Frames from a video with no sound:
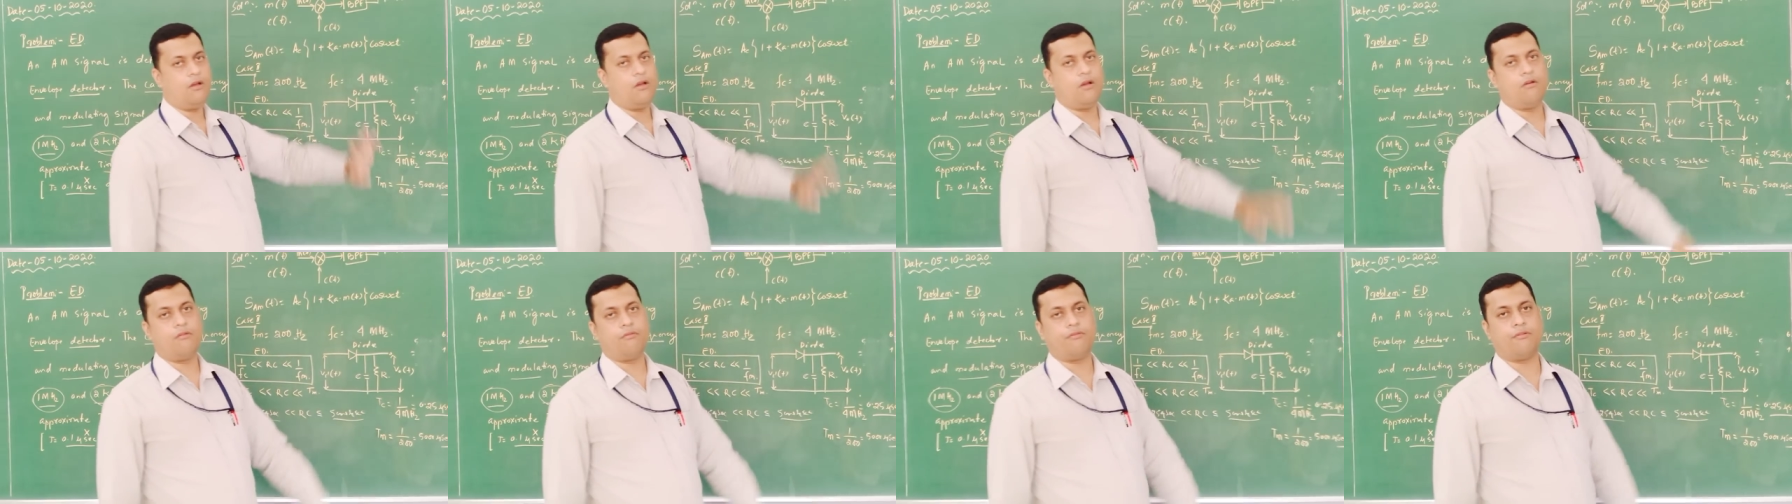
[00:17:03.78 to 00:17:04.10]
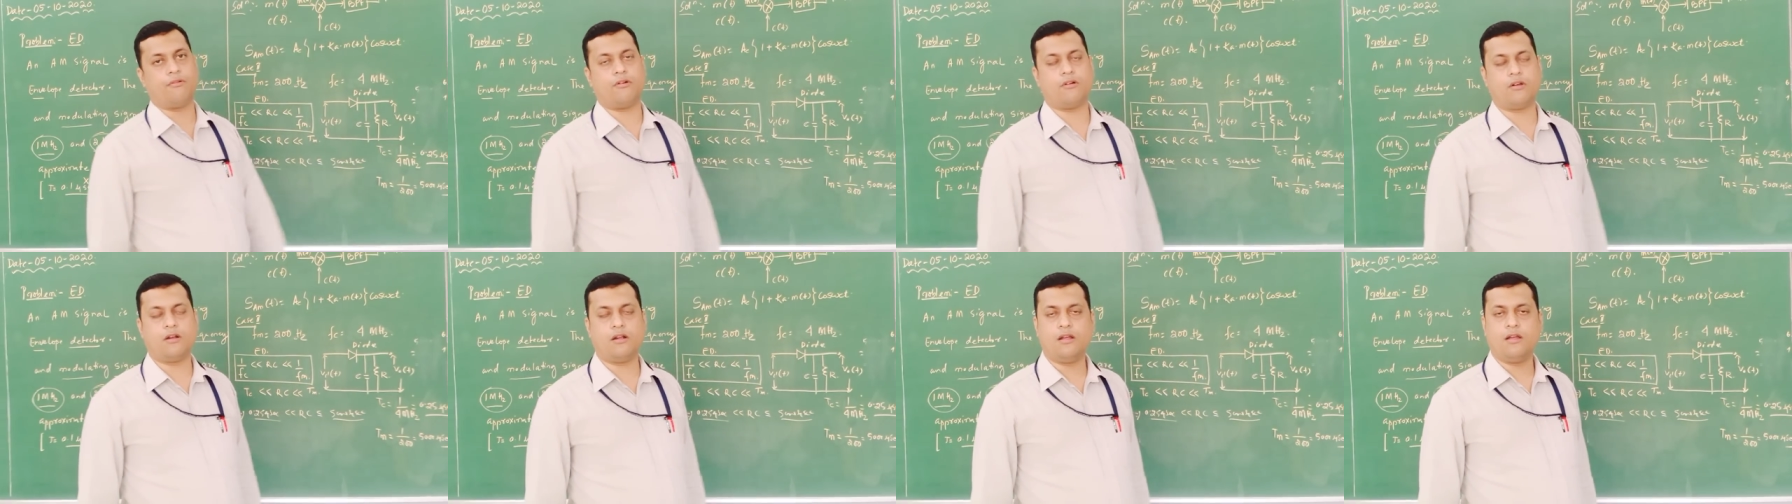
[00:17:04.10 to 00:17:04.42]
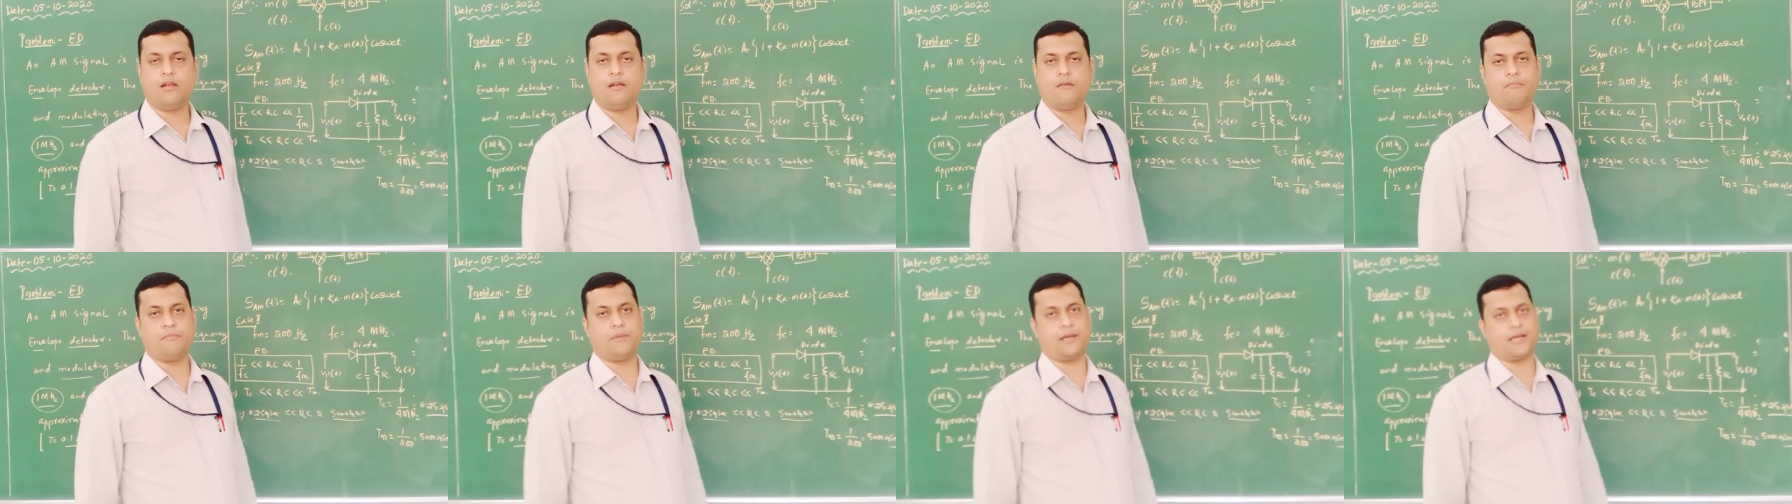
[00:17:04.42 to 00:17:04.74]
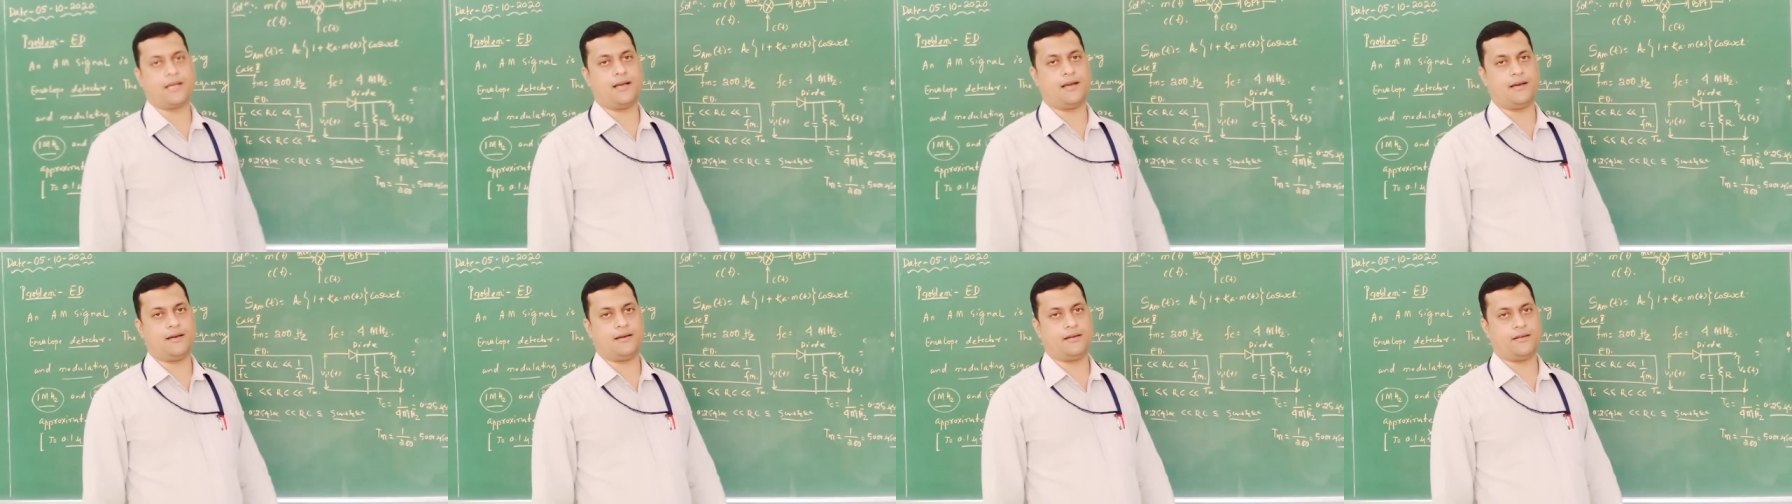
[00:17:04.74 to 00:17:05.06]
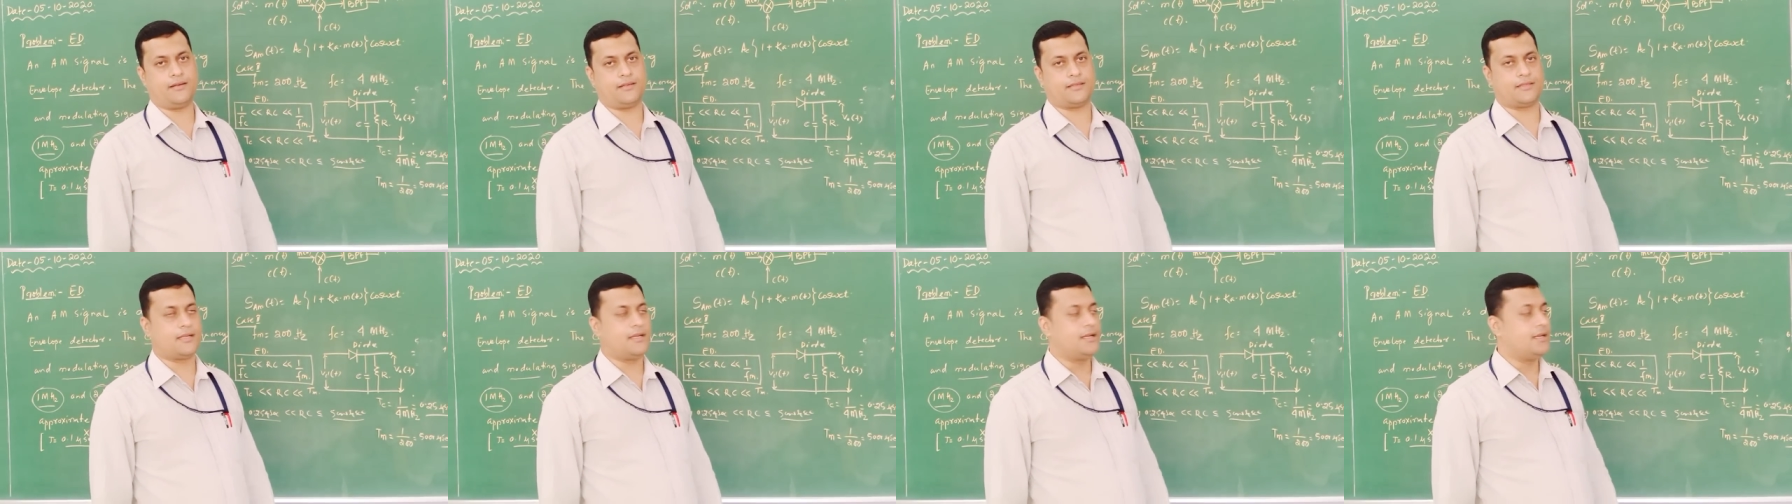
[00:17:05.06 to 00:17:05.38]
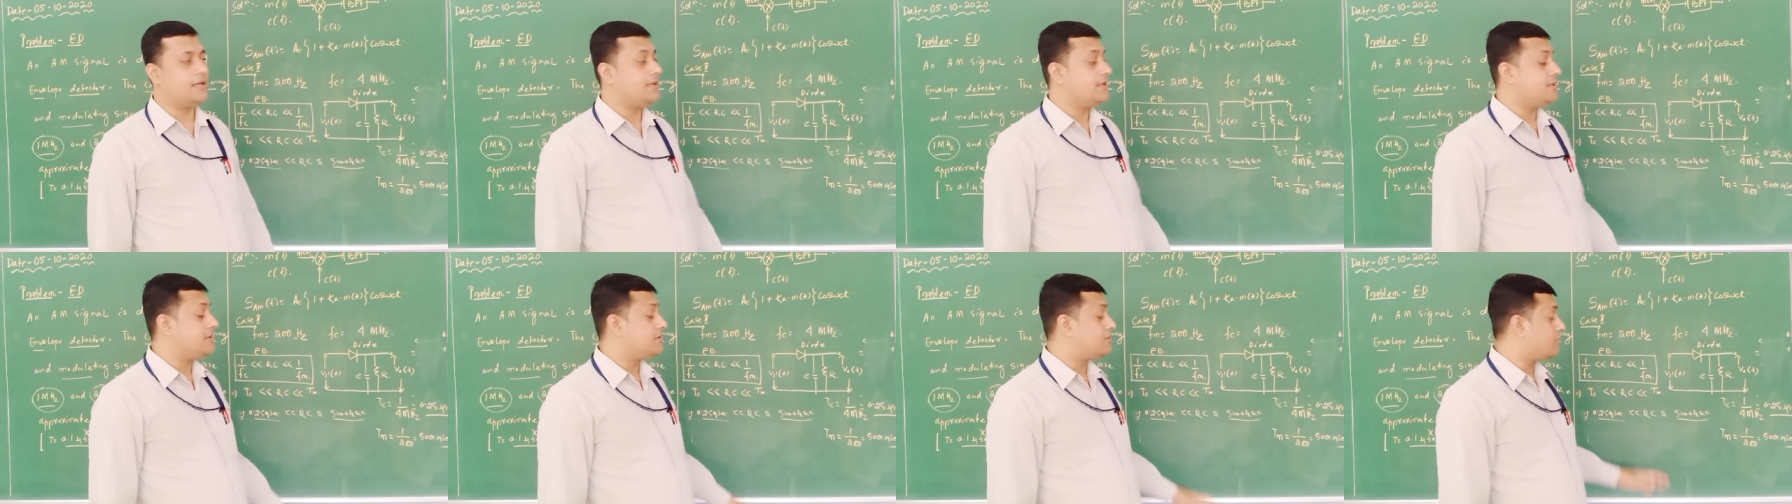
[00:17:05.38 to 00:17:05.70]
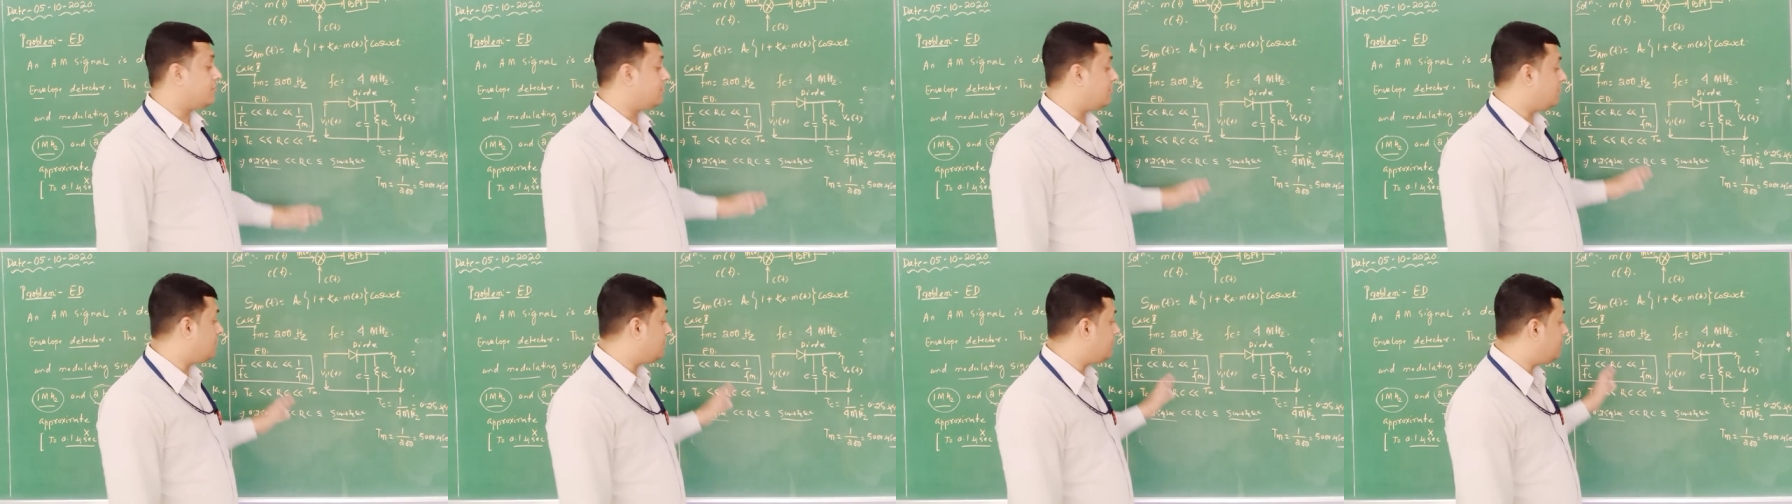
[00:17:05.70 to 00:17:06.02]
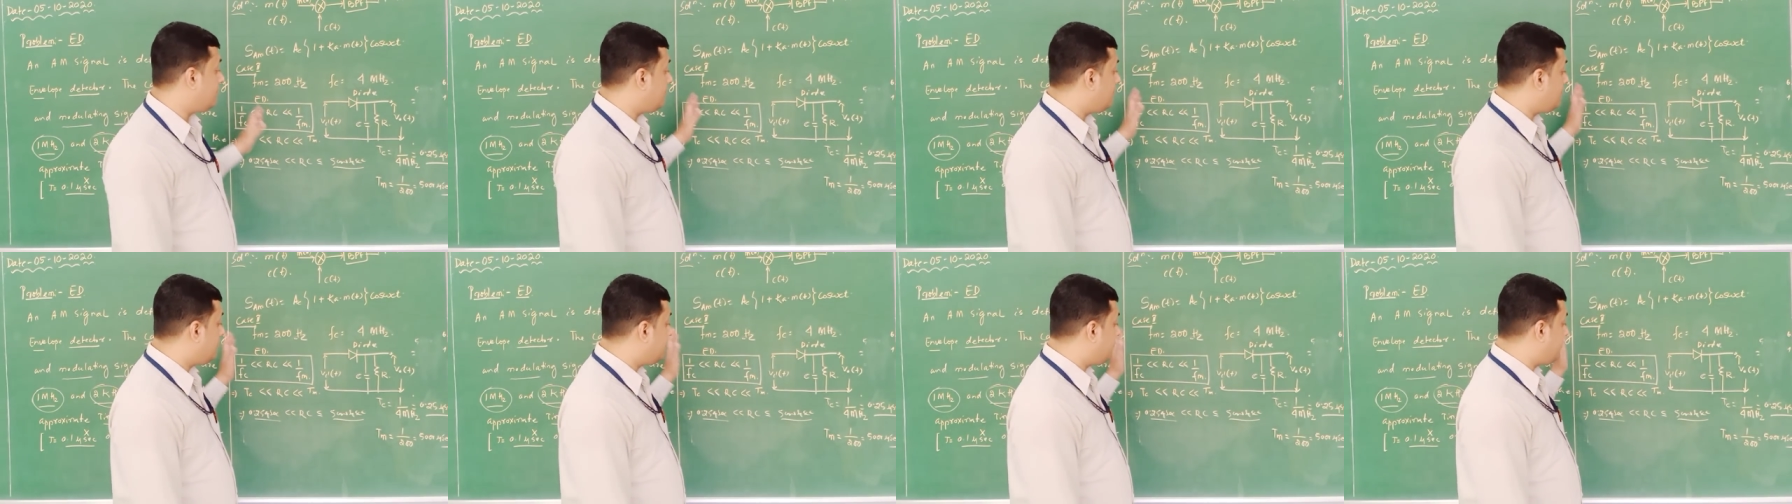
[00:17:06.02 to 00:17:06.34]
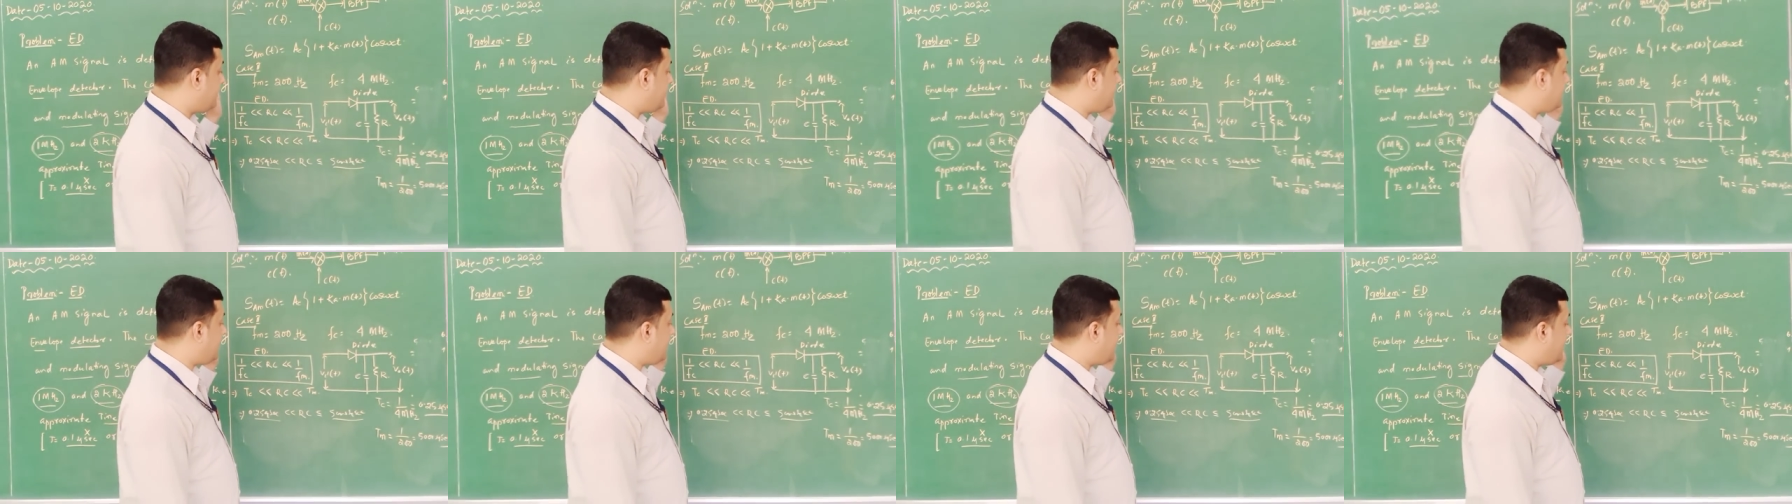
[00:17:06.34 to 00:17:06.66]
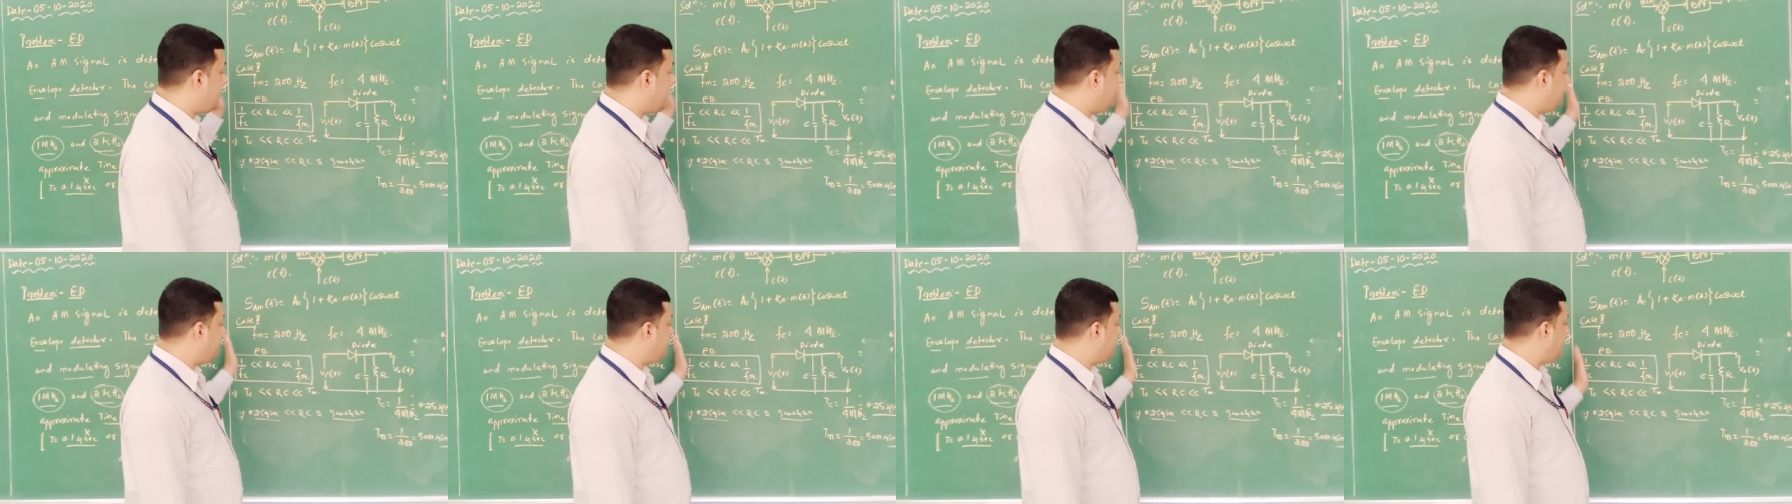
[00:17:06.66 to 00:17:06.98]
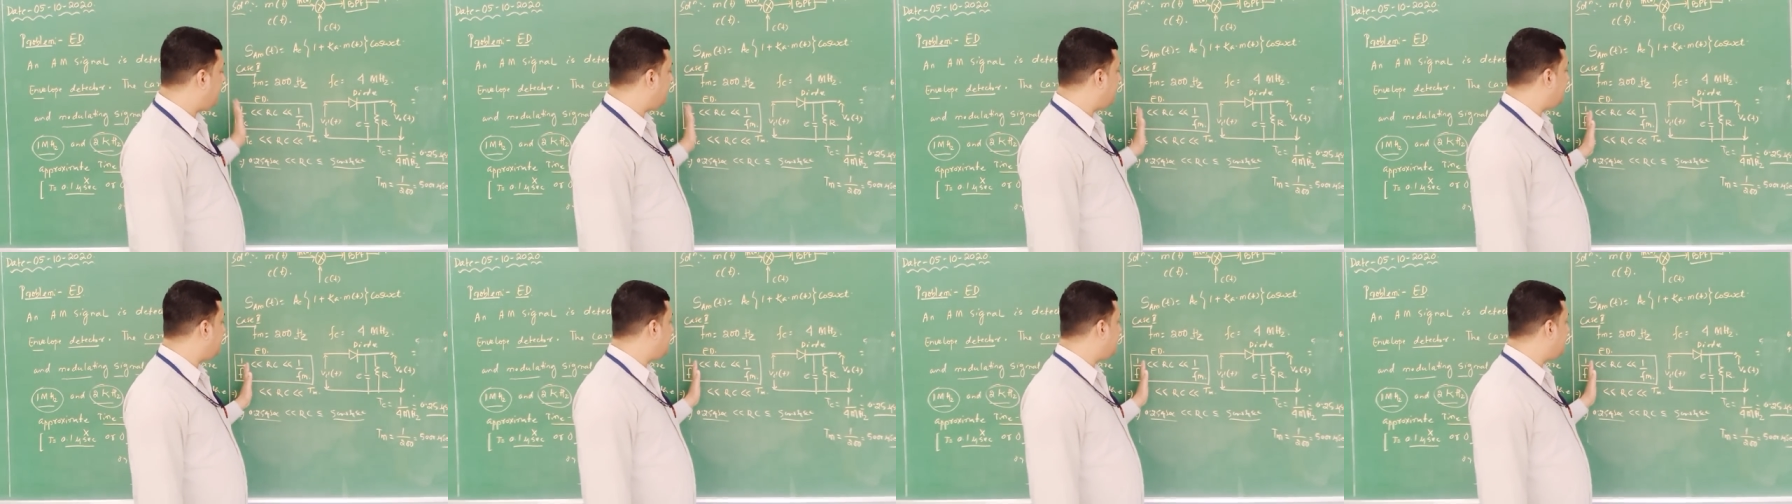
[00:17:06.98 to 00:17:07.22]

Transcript: 4 MHz. So with the help of